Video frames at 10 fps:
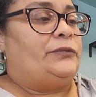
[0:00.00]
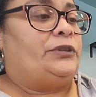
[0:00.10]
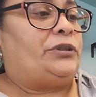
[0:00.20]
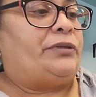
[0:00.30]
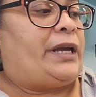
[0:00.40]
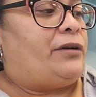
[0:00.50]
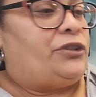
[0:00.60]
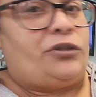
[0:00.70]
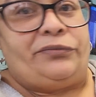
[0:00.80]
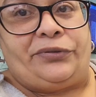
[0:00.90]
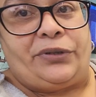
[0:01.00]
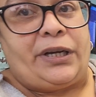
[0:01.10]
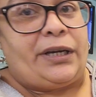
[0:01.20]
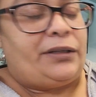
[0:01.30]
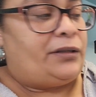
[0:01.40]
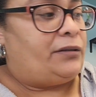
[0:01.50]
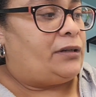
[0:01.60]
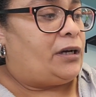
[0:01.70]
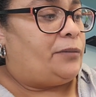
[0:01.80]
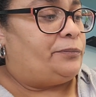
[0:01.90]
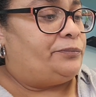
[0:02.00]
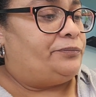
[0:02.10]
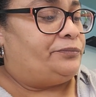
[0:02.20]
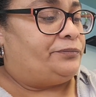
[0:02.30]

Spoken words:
So now don't forget, because